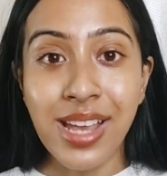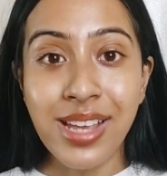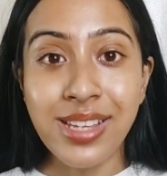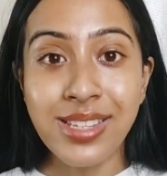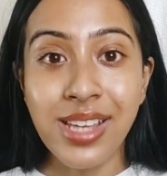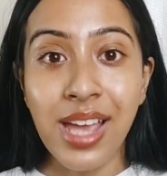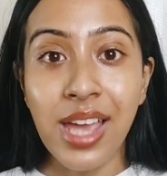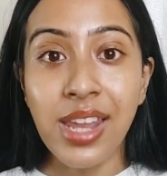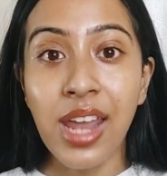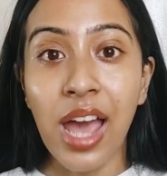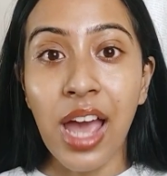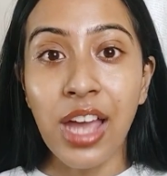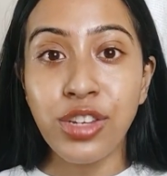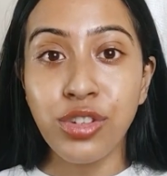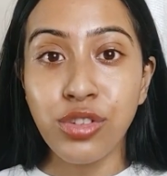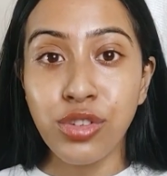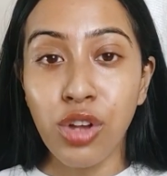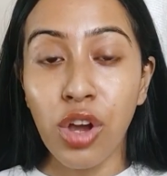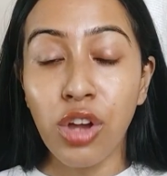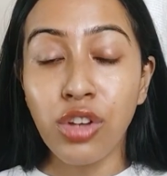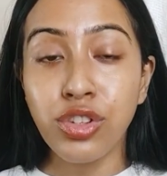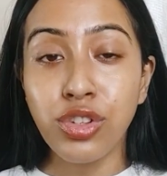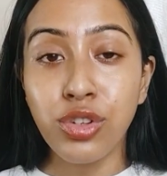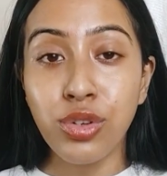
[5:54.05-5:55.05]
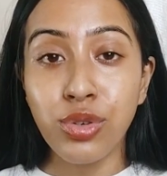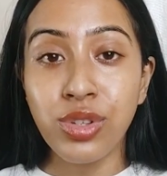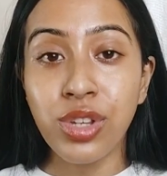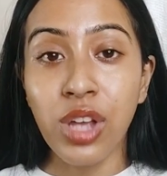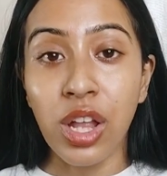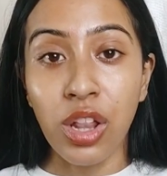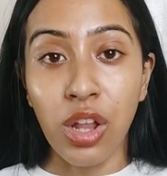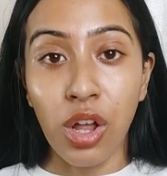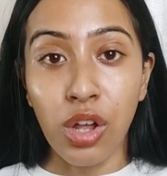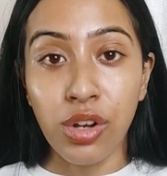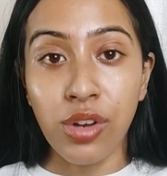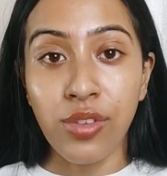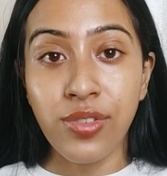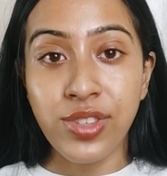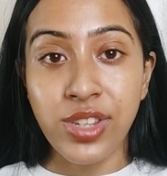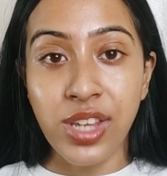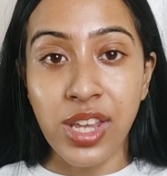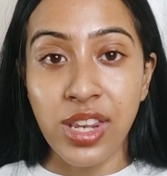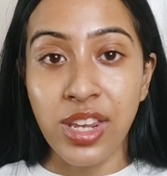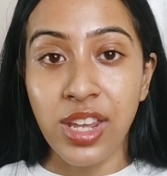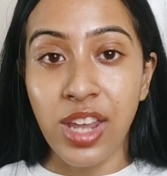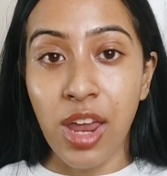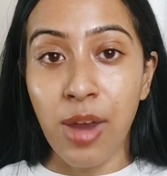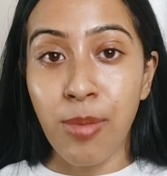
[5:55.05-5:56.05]
I said, I do not use a lot of
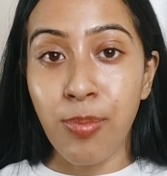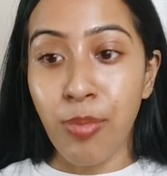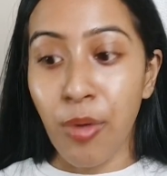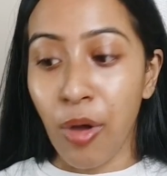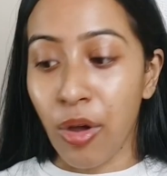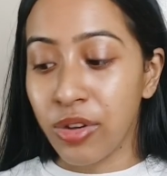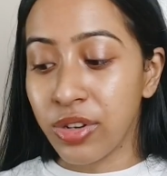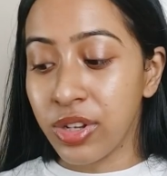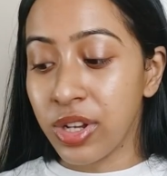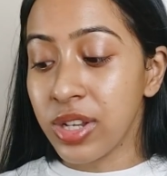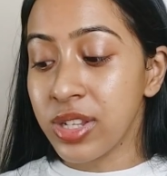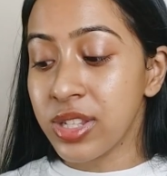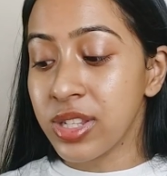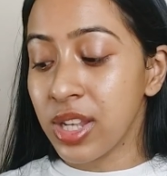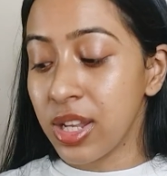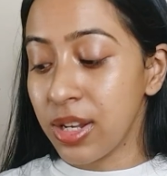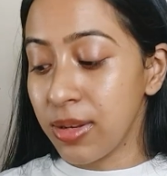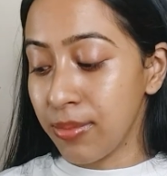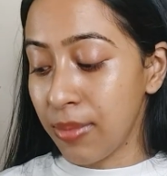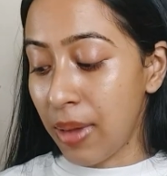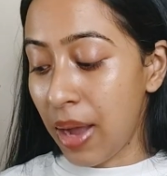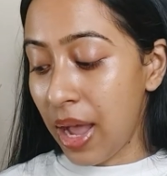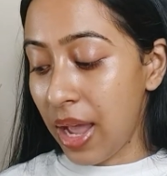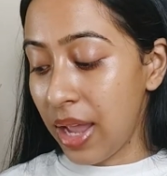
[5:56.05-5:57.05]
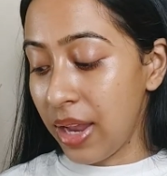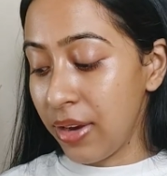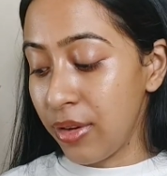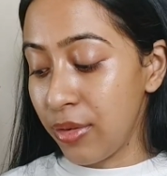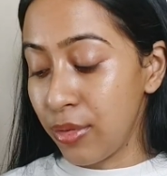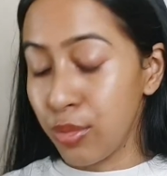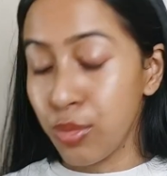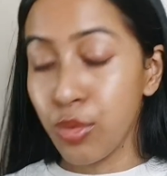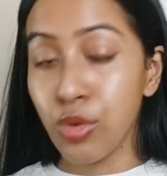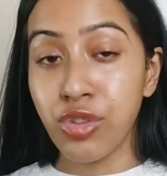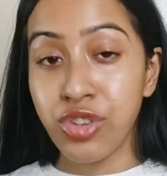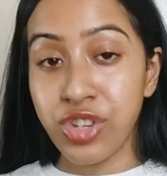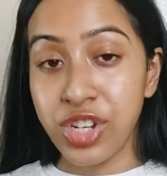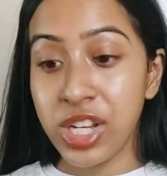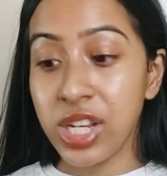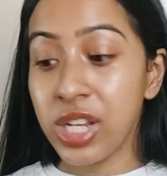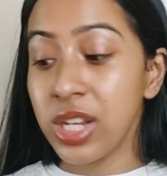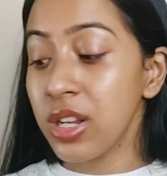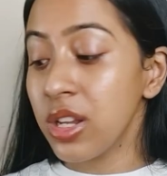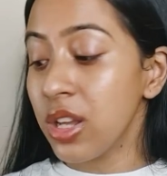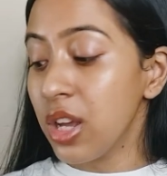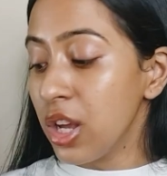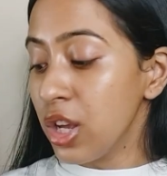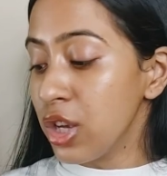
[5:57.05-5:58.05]
skincare products in my
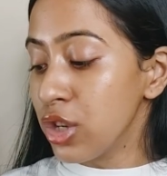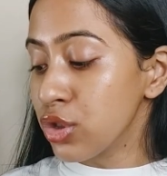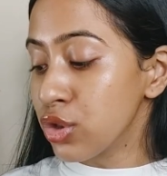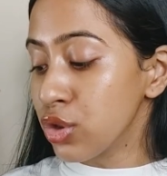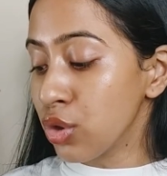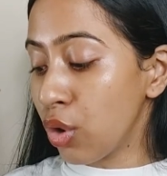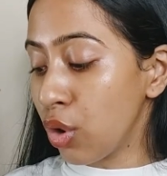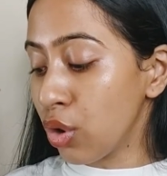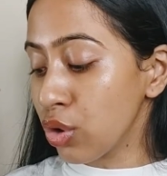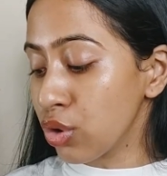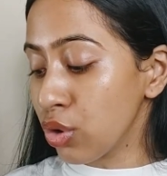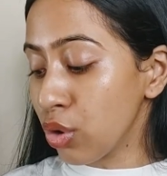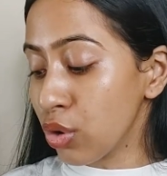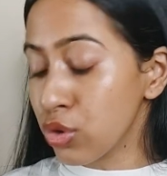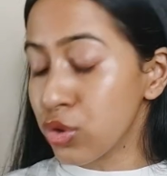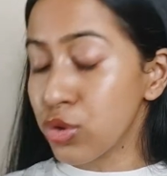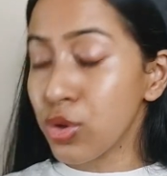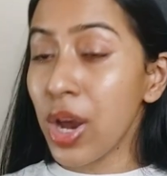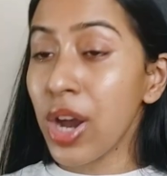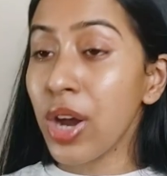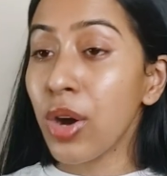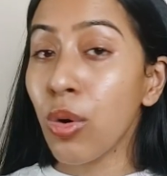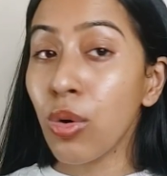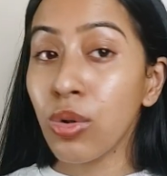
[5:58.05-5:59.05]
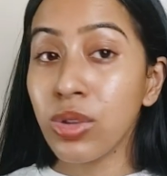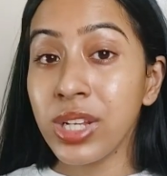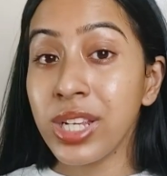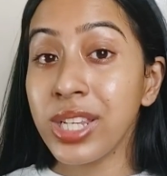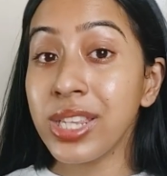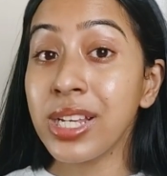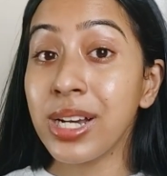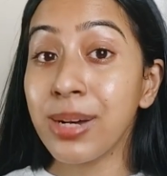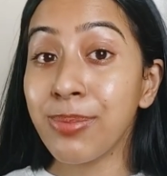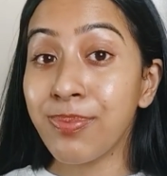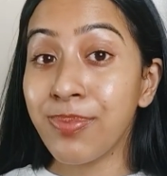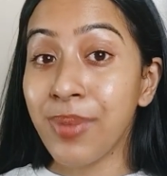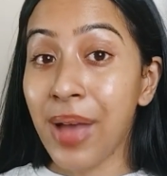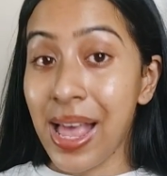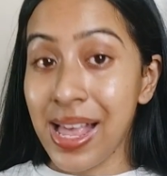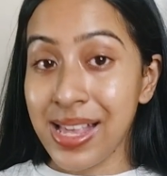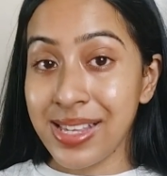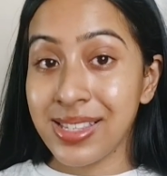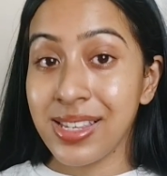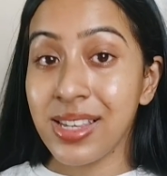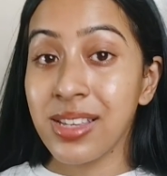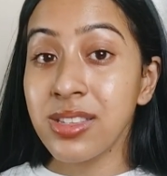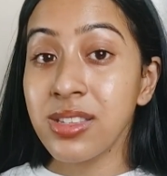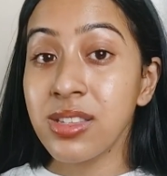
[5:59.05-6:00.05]
routine. So those were only the
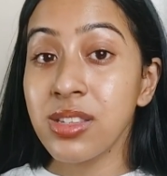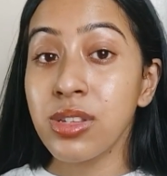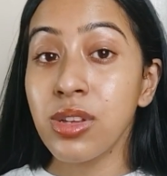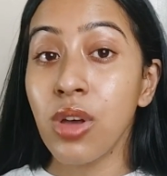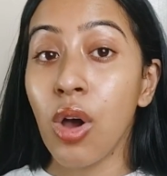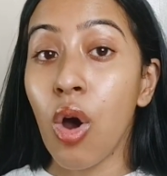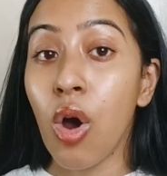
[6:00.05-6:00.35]
essence